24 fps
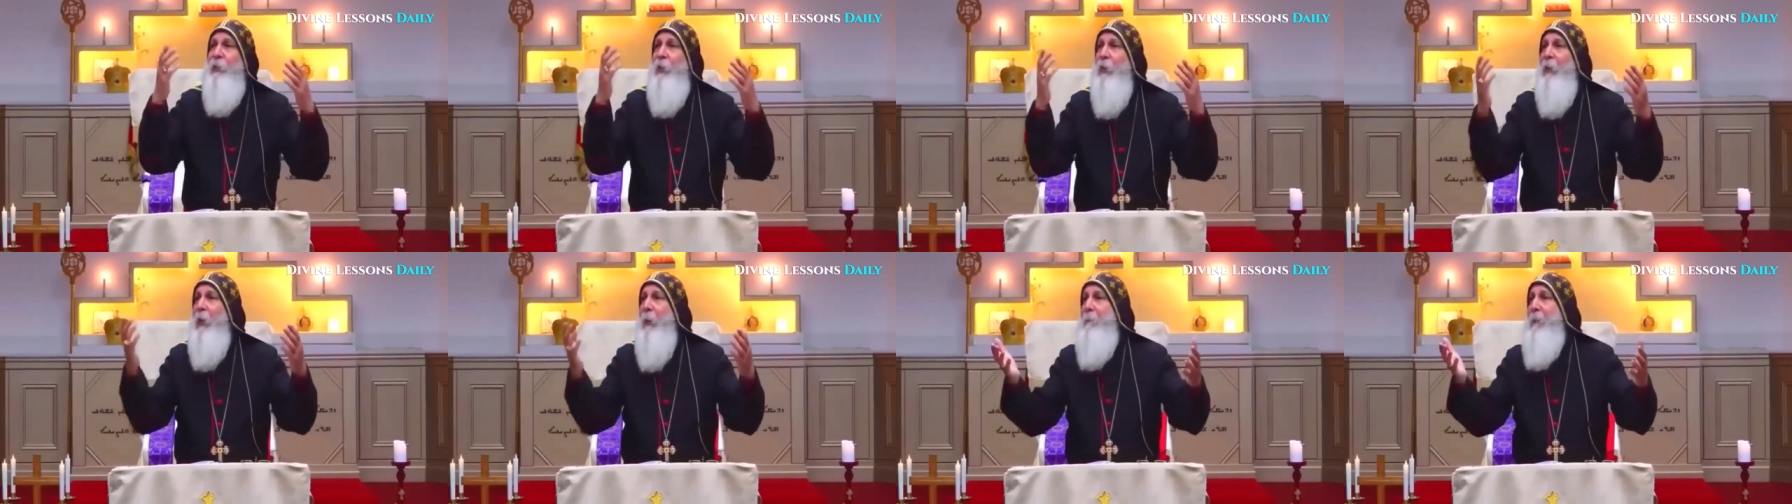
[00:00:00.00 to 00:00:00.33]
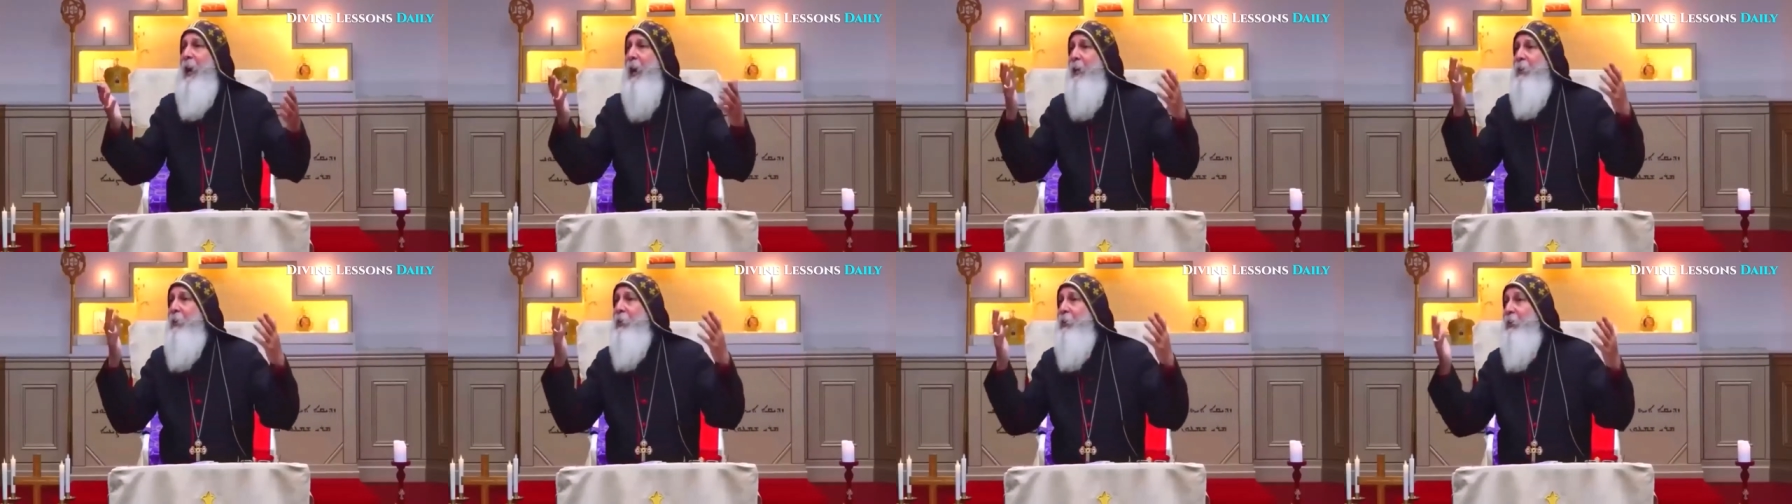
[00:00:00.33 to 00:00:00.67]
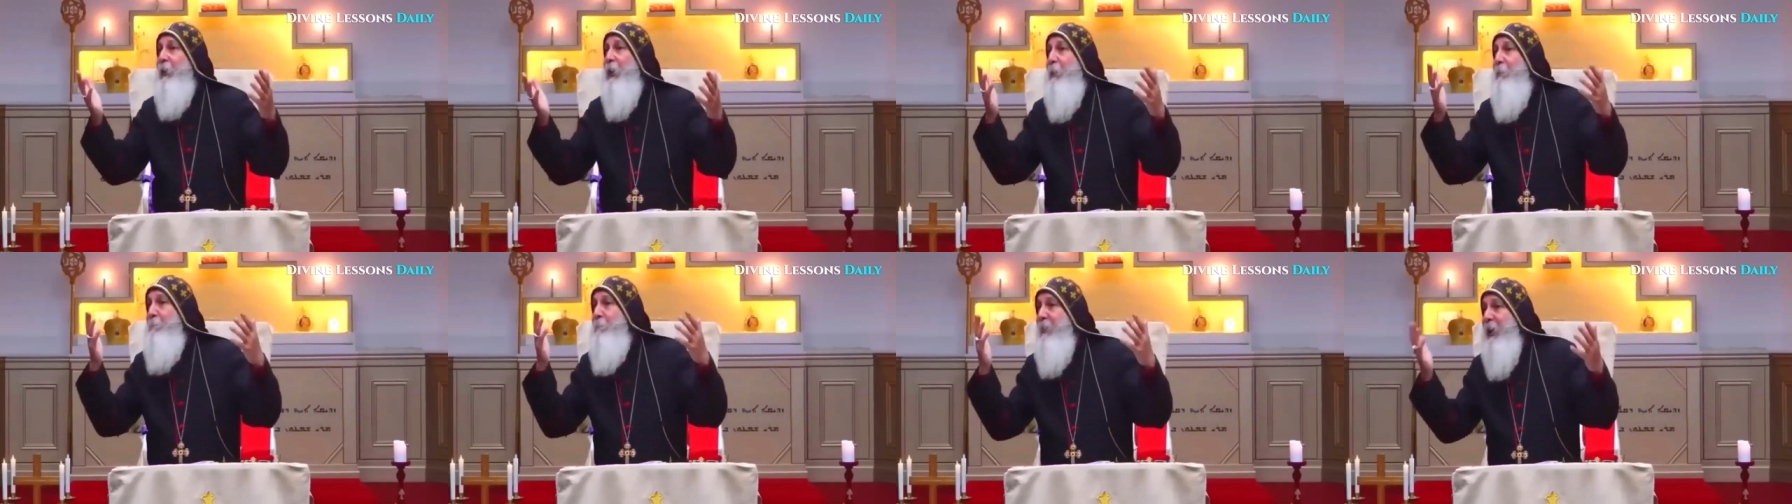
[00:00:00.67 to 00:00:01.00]
to the
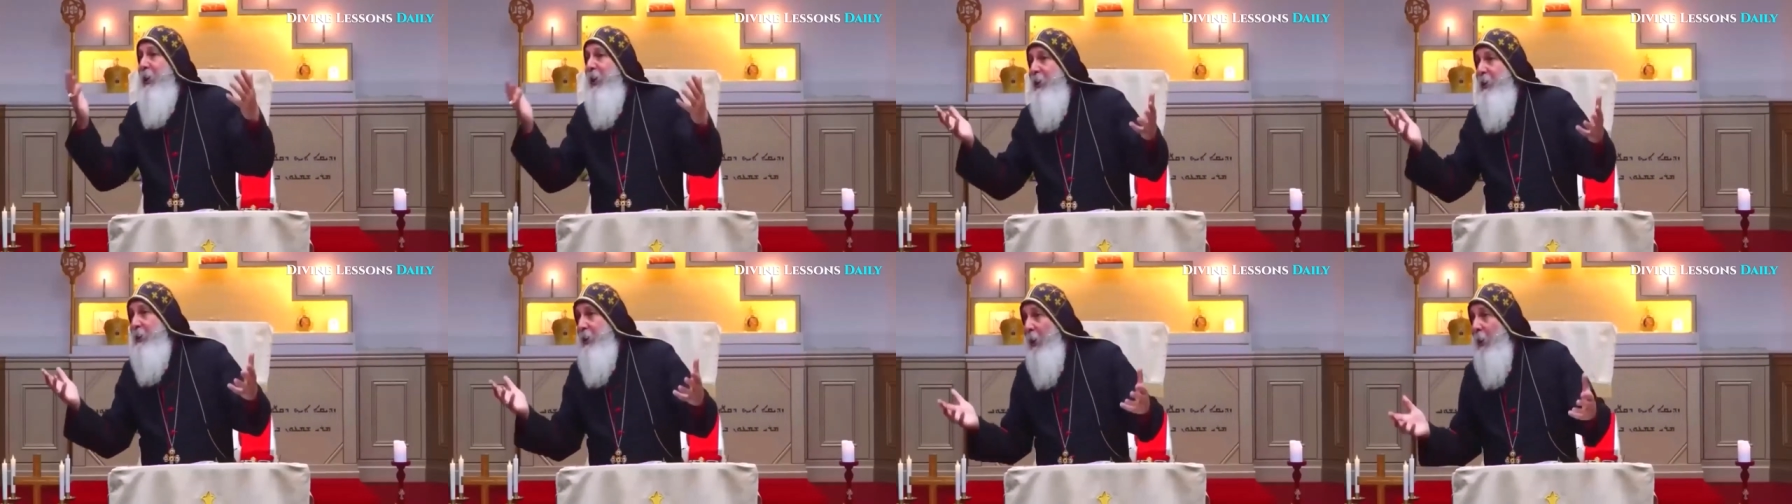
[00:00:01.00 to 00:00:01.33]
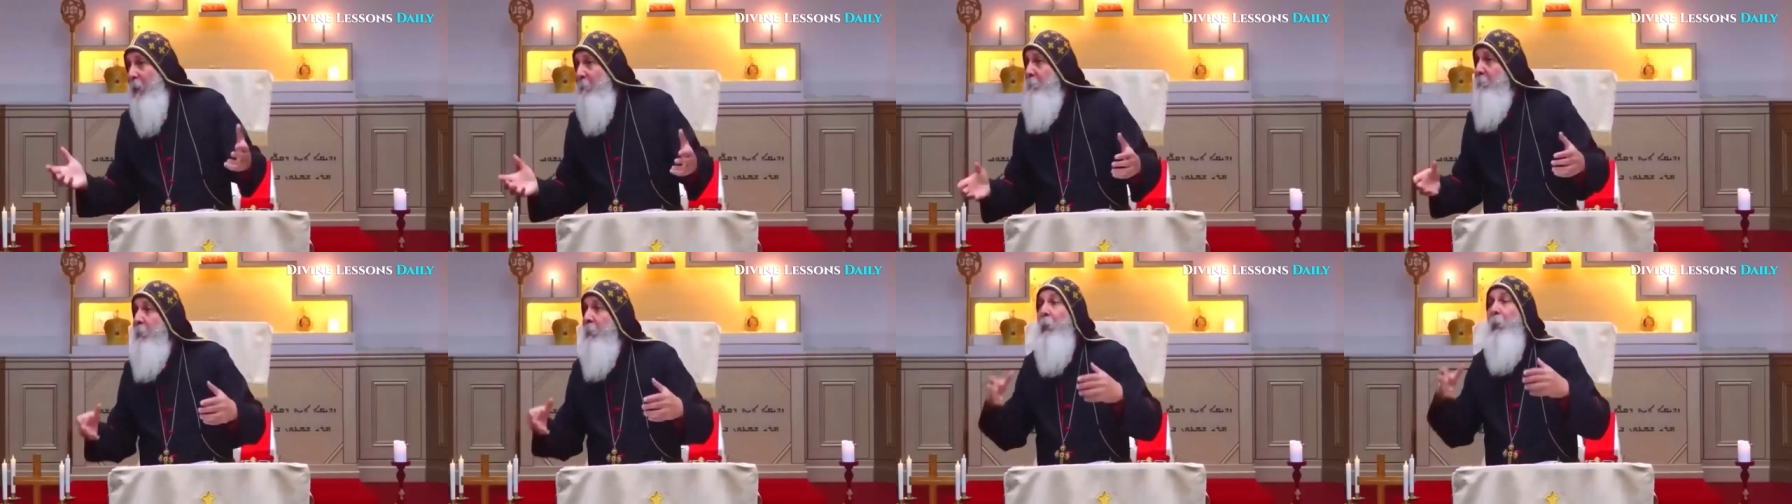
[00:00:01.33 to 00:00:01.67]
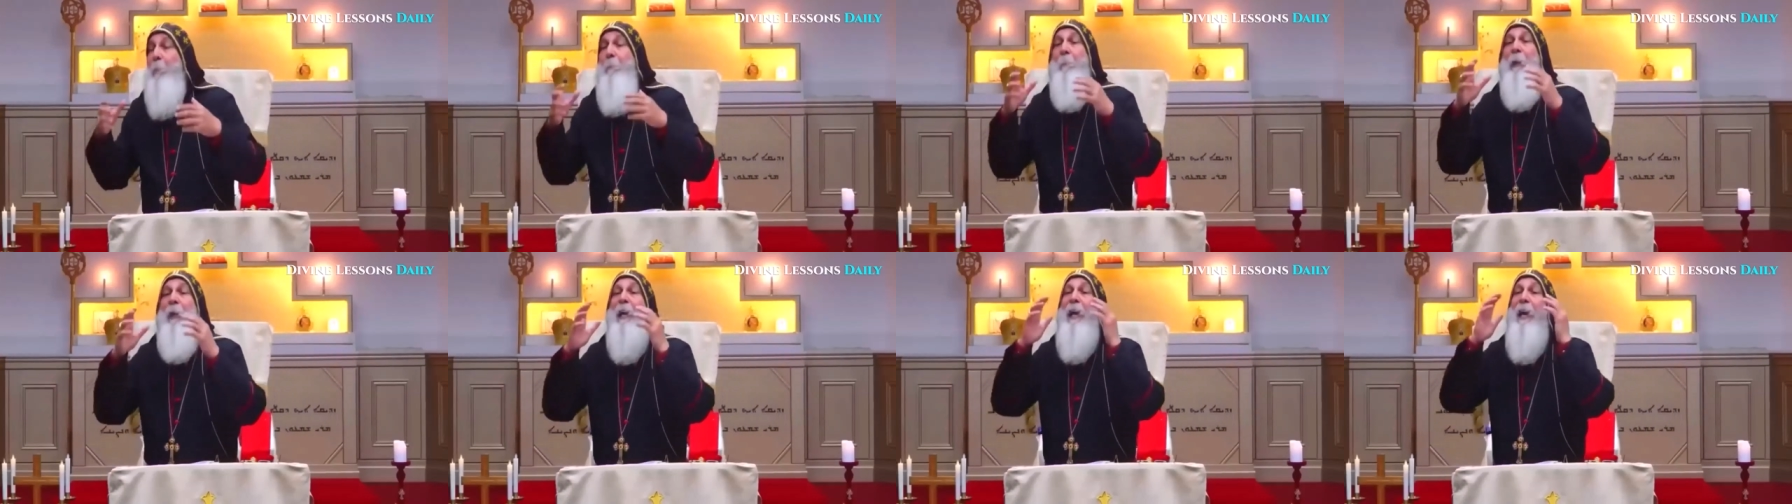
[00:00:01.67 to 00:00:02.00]
mainstream media.
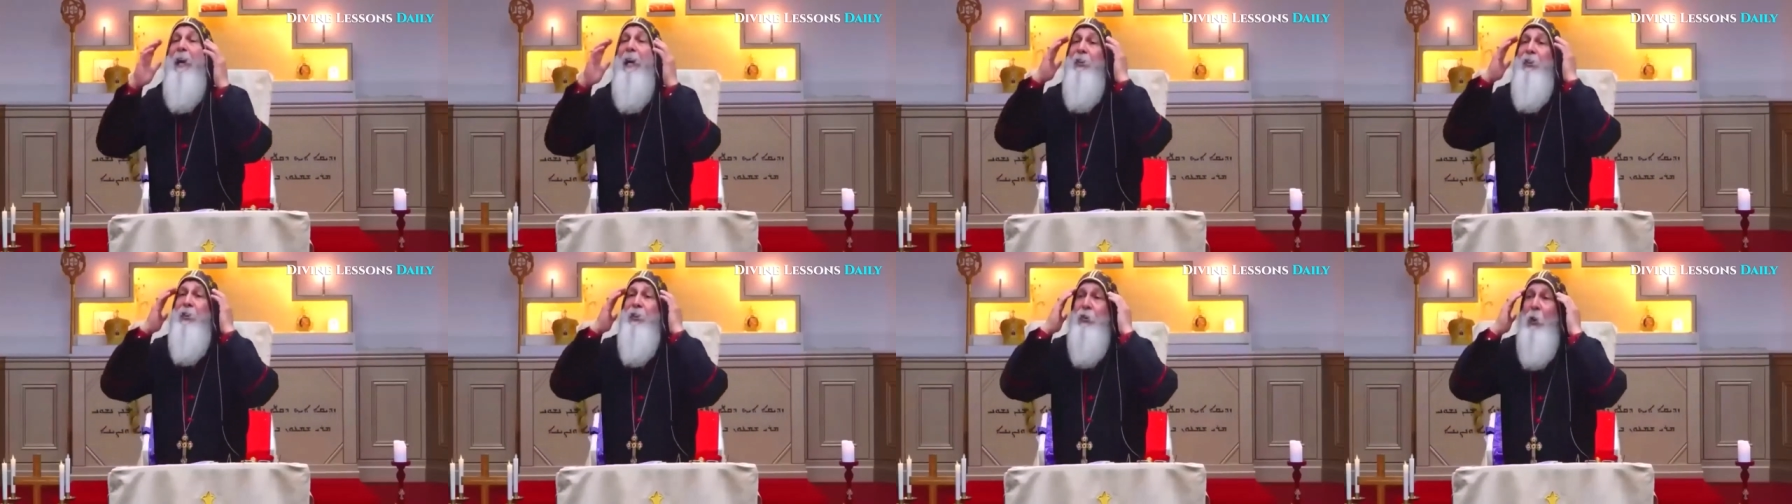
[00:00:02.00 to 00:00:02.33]
Please